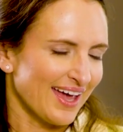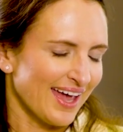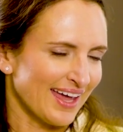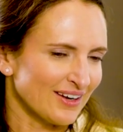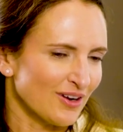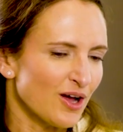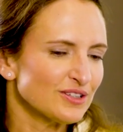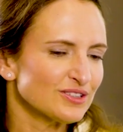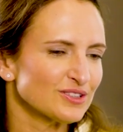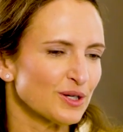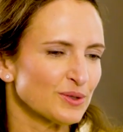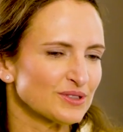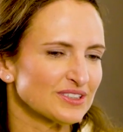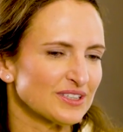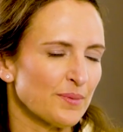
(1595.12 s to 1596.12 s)
And
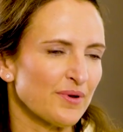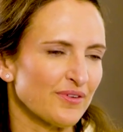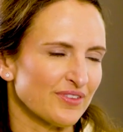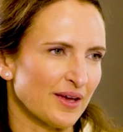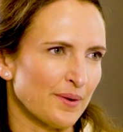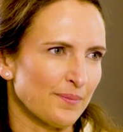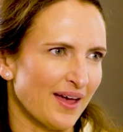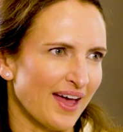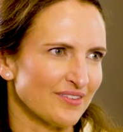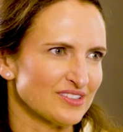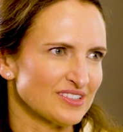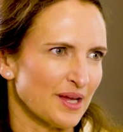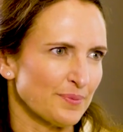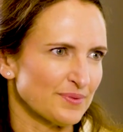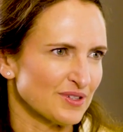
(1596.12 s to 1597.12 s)
also some of them have
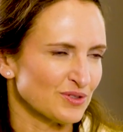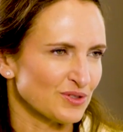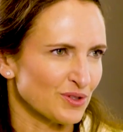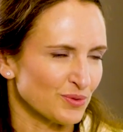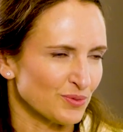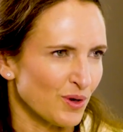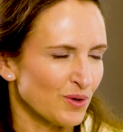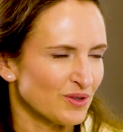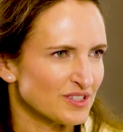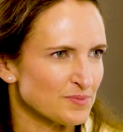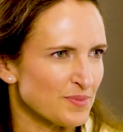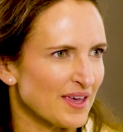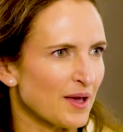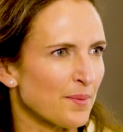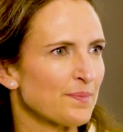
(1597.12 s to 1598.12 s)
stepped into the role as
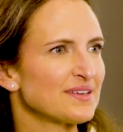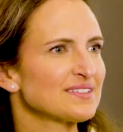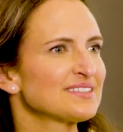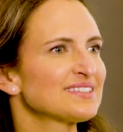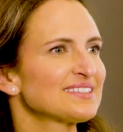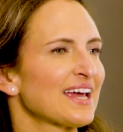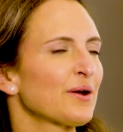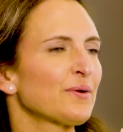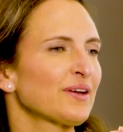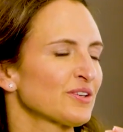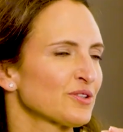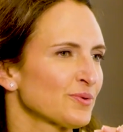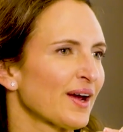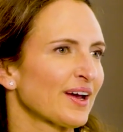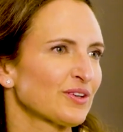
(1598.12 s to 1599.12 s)
being a business area
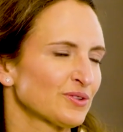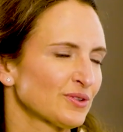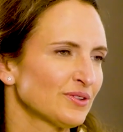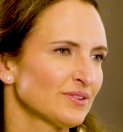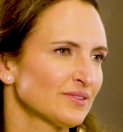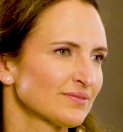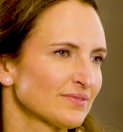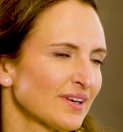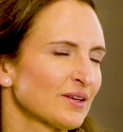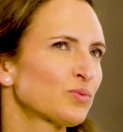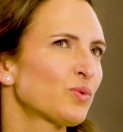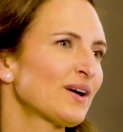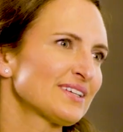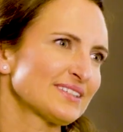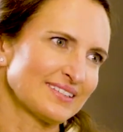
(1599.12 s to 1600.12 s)
director. And
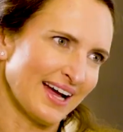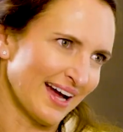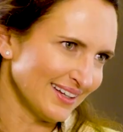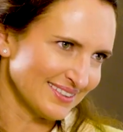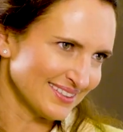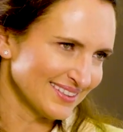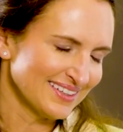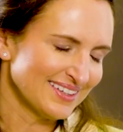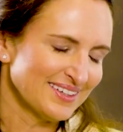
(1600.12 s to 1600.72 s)
what is that?